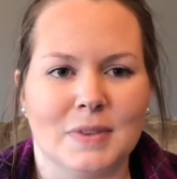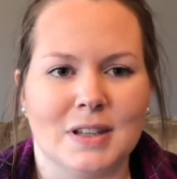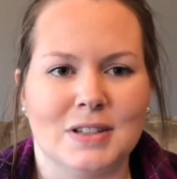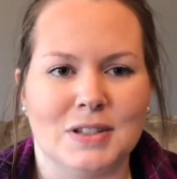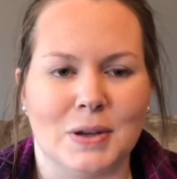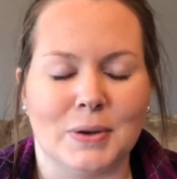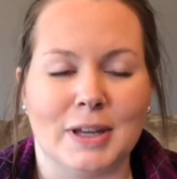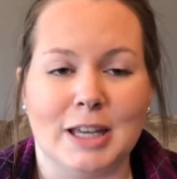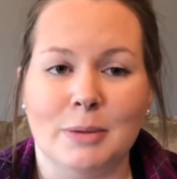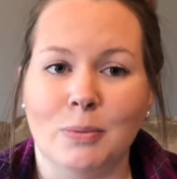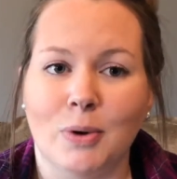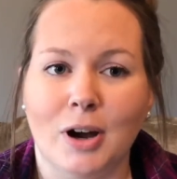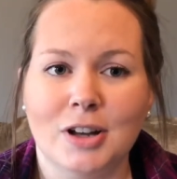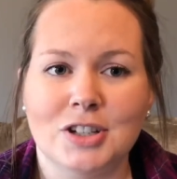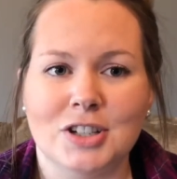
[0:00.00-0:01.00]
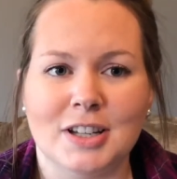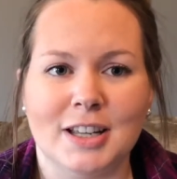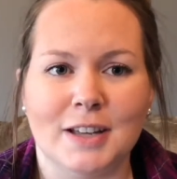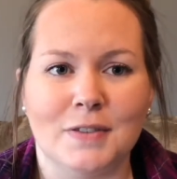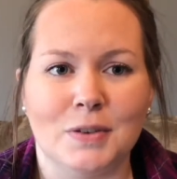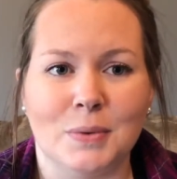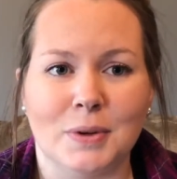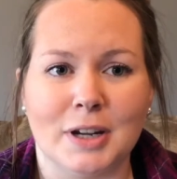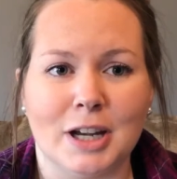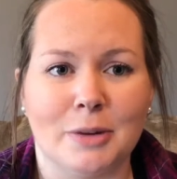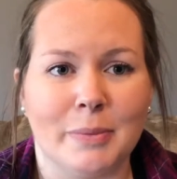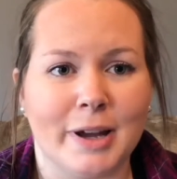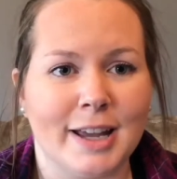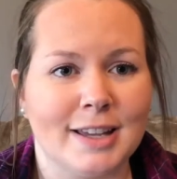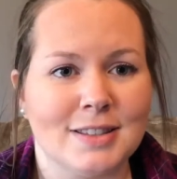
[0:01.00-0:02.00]
So keep watching if you want to hear
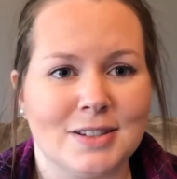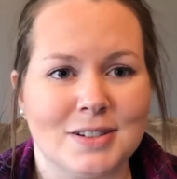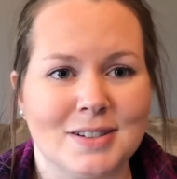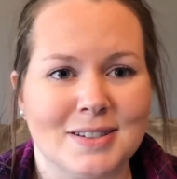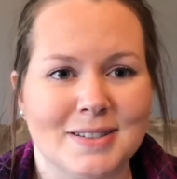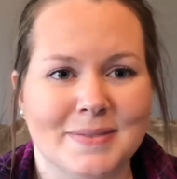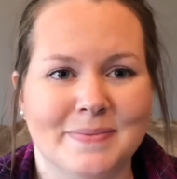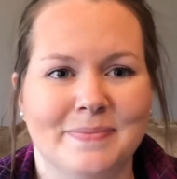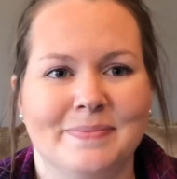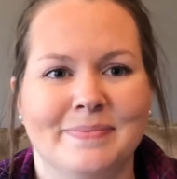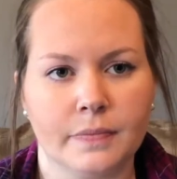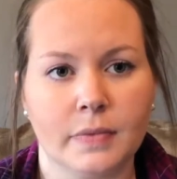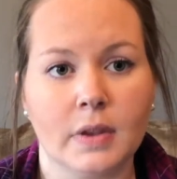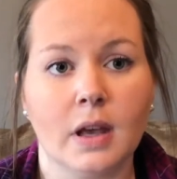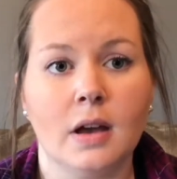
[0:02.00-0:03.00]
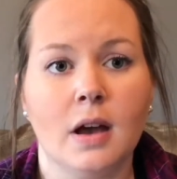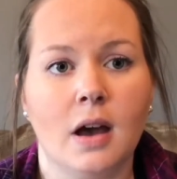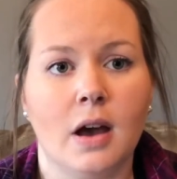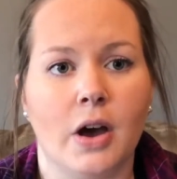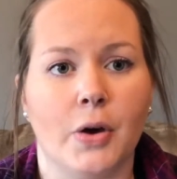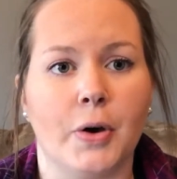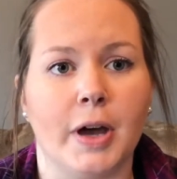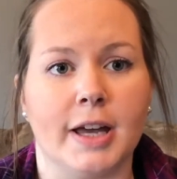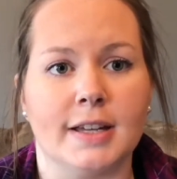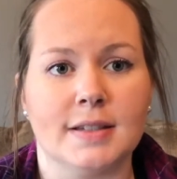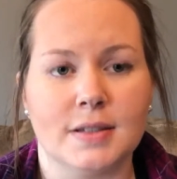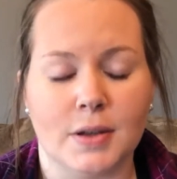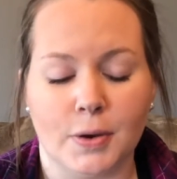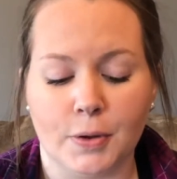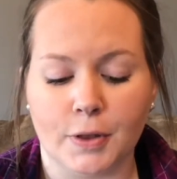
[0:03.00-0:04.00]
my answers. Okay,
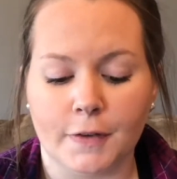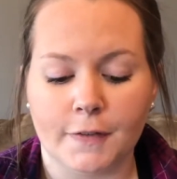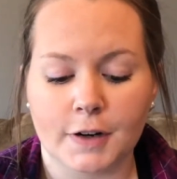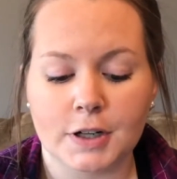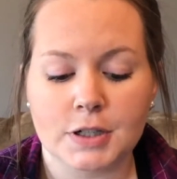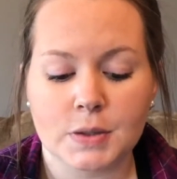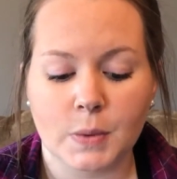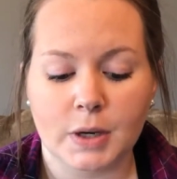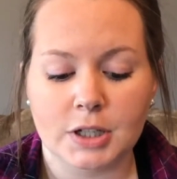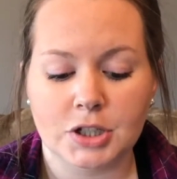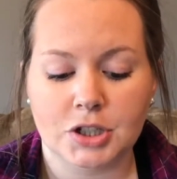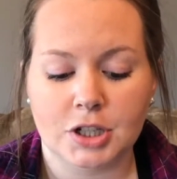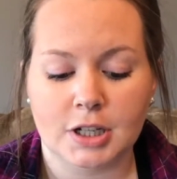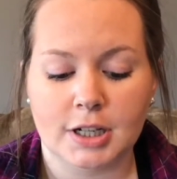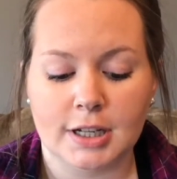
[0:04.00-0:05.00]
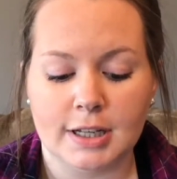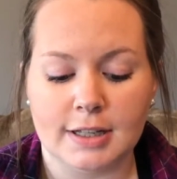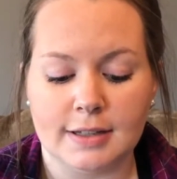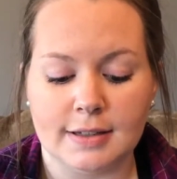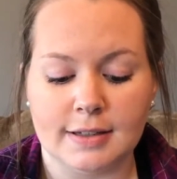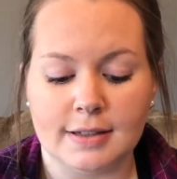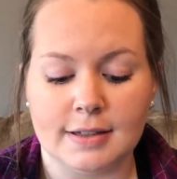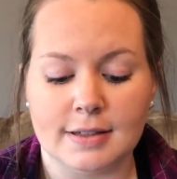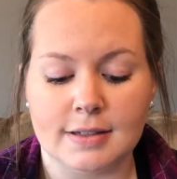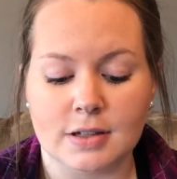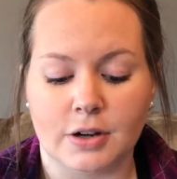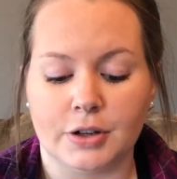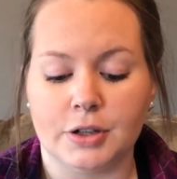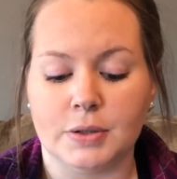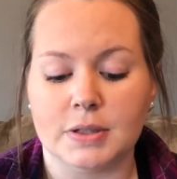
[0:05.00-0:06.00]
so the first question is,
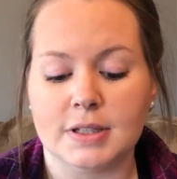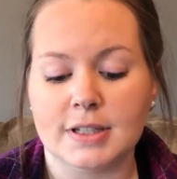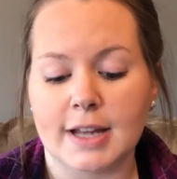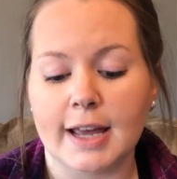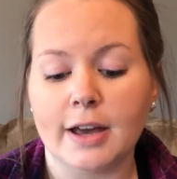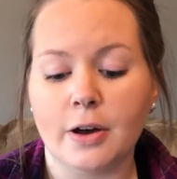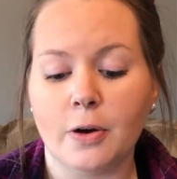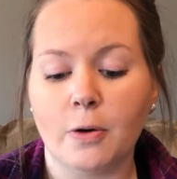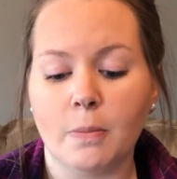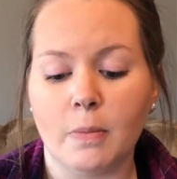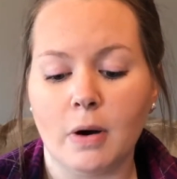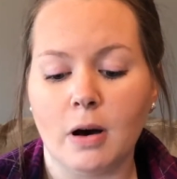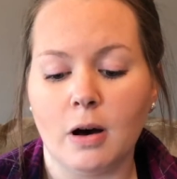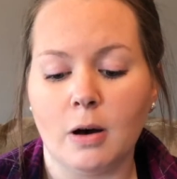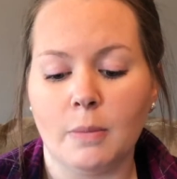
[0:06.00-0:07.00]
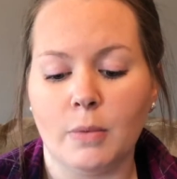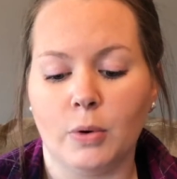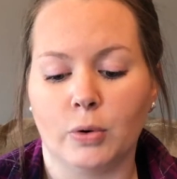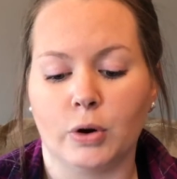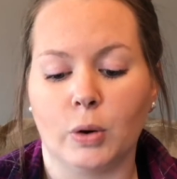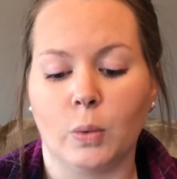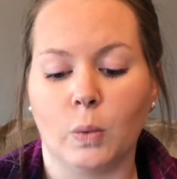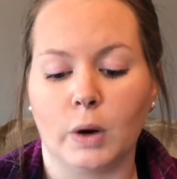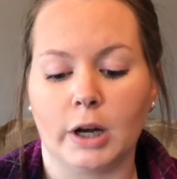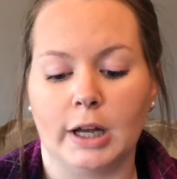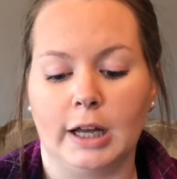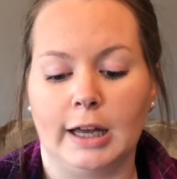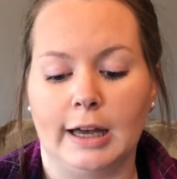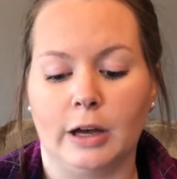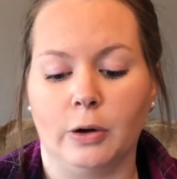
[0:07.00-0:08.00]
are you a stay-at-home mom or a
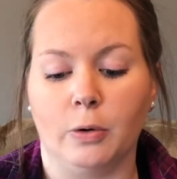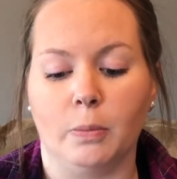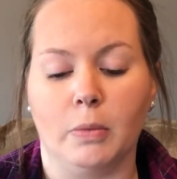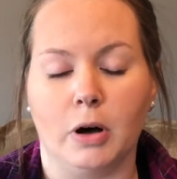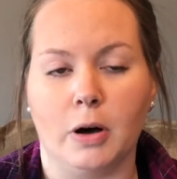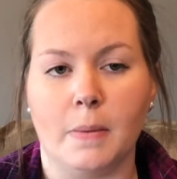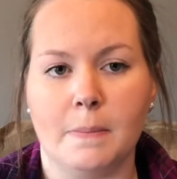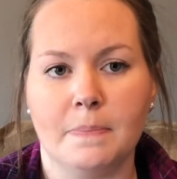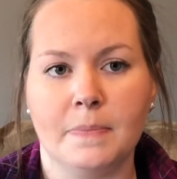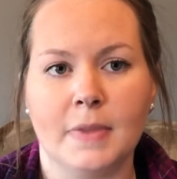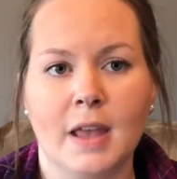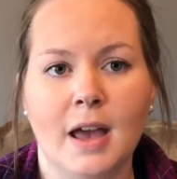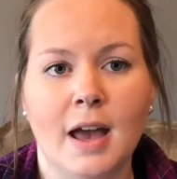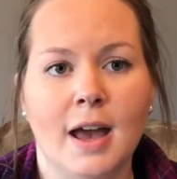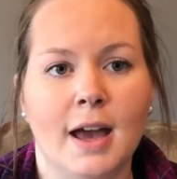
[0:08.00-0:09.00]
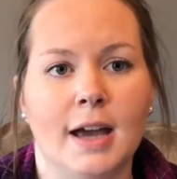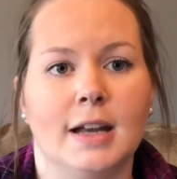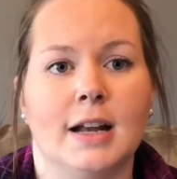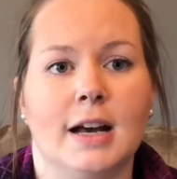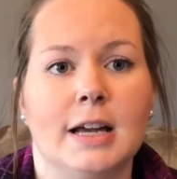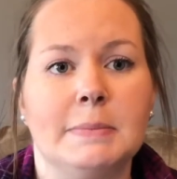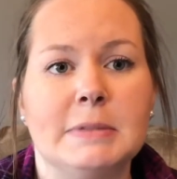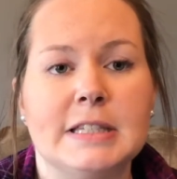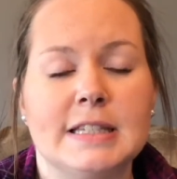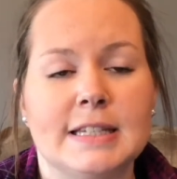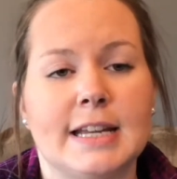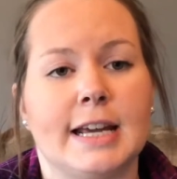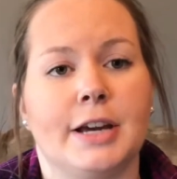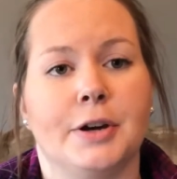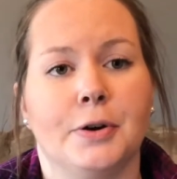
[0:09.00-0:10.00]
working-at-home mom? And I am a
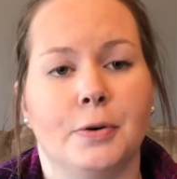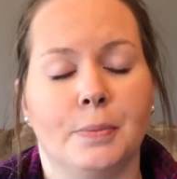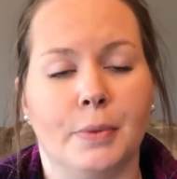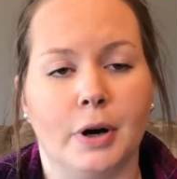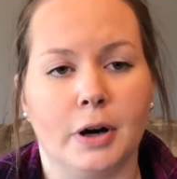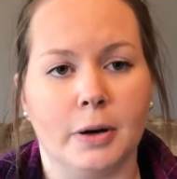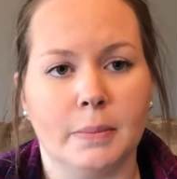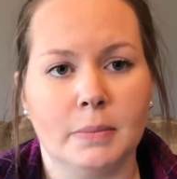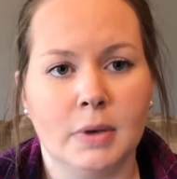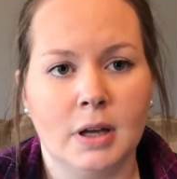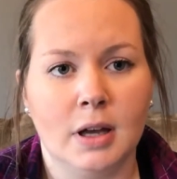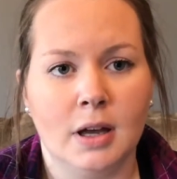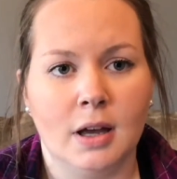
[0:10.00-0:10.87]
stay-at-home mom.